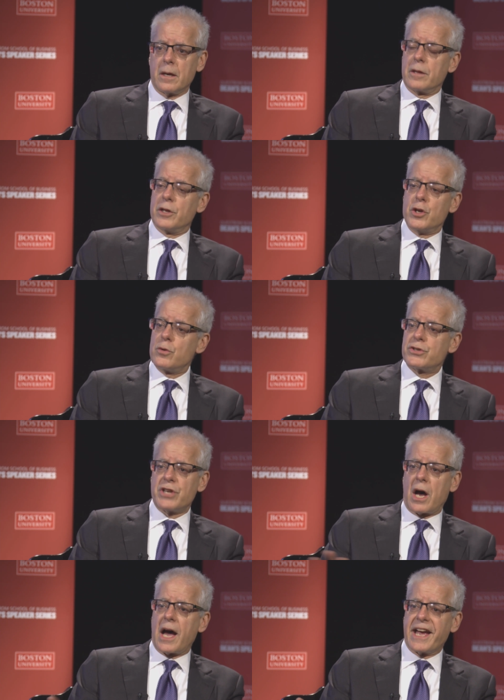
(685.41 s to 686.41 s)
The news
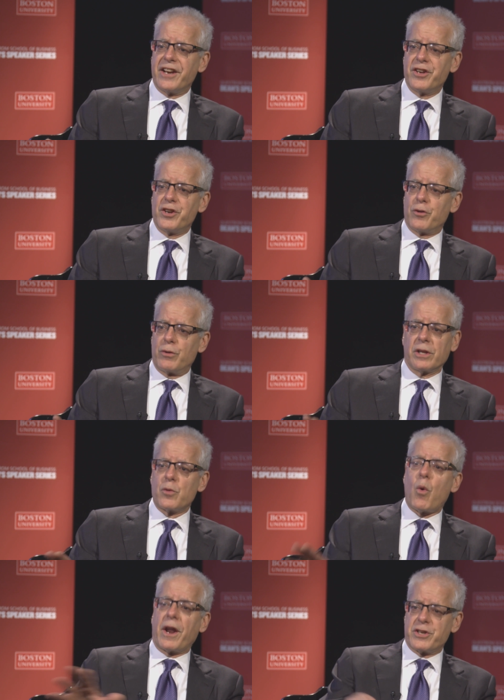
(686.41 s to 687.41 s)
side really
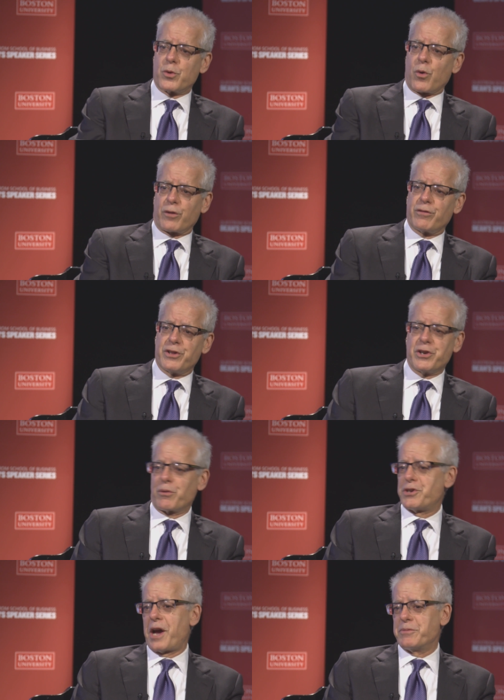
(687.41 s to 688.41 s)
wanted to work for the New
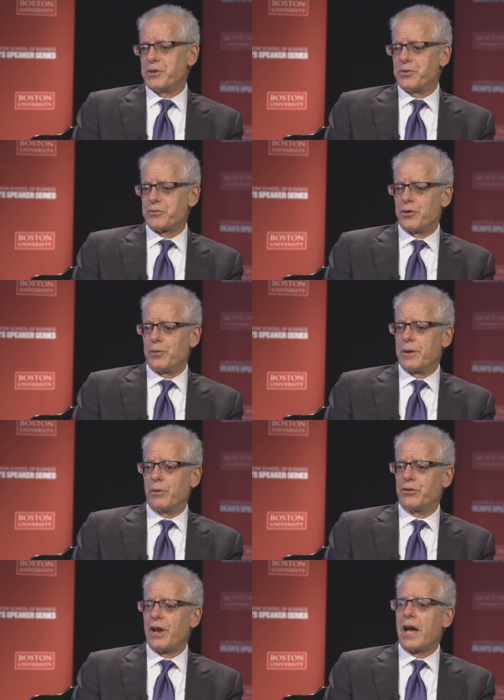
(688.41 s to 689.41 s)
York Times newsroom. It
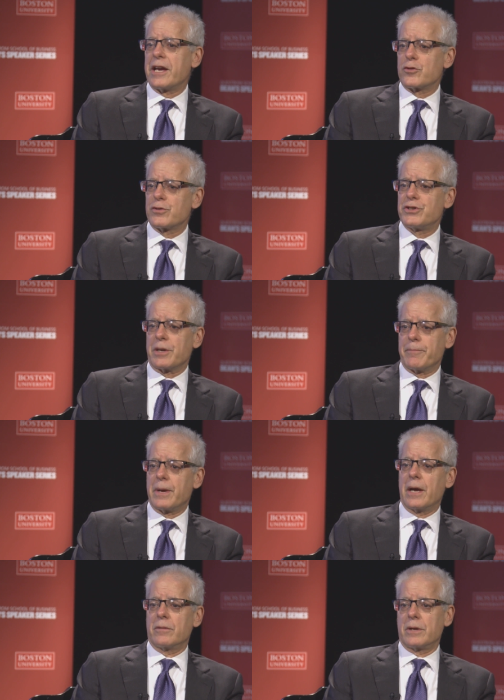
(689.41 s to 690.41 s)
was an interesting,
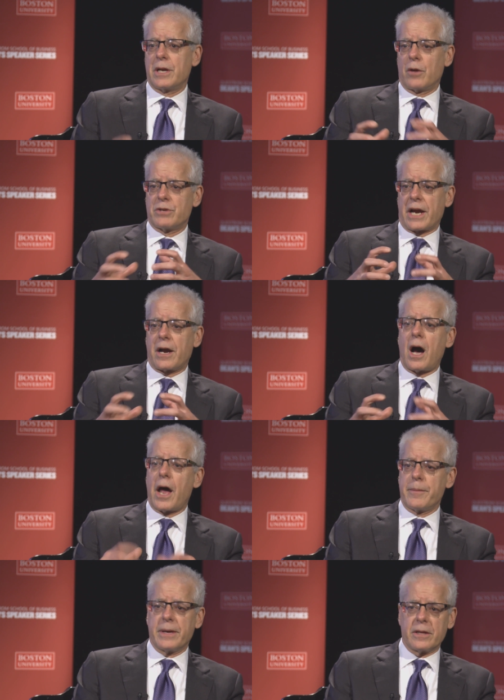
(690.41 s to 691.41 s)
uh, you know,
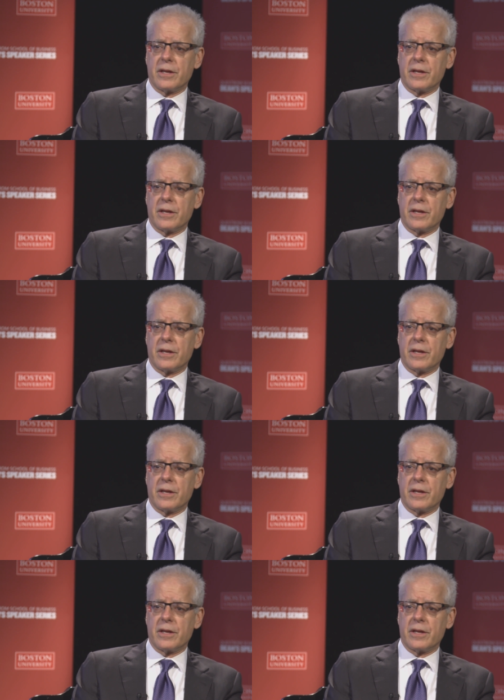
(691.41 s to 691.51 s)
dichotomy.